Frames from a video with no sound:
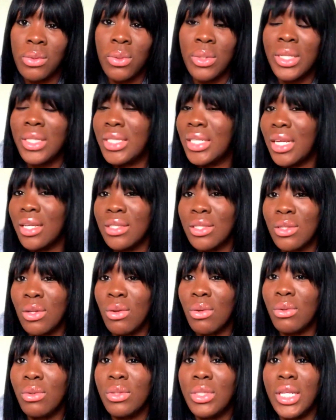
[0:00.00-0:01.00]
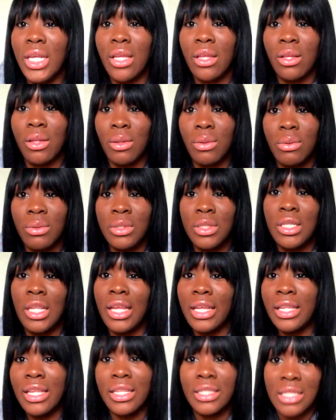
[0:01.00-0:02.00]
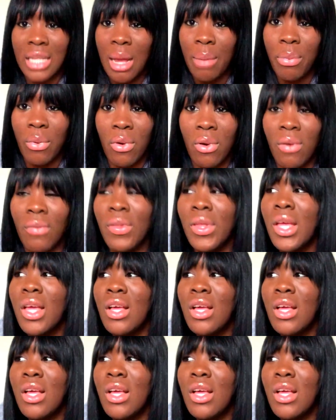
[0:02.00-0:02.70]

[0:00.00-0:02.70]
on. The second song you take your clothes, like your top off.